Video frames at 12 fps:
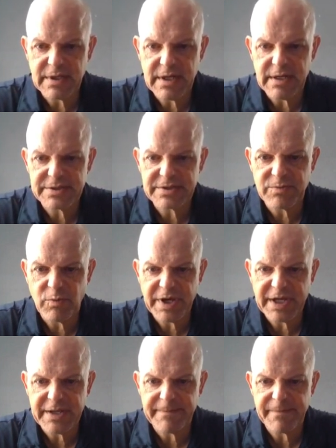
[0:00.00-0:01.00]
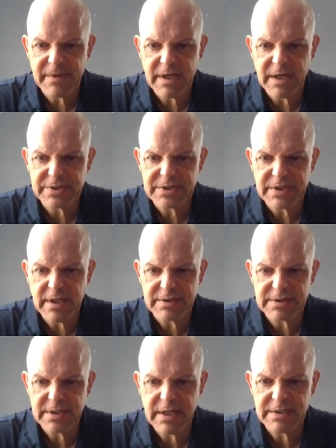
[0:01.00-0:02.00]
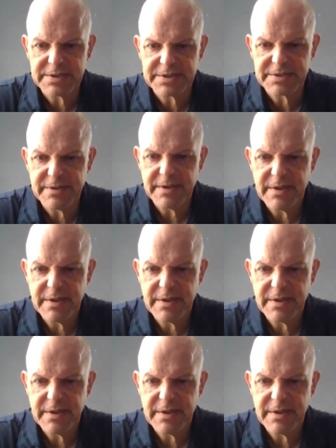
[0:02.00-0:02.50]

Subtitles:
loss, win, loss, loss, loss,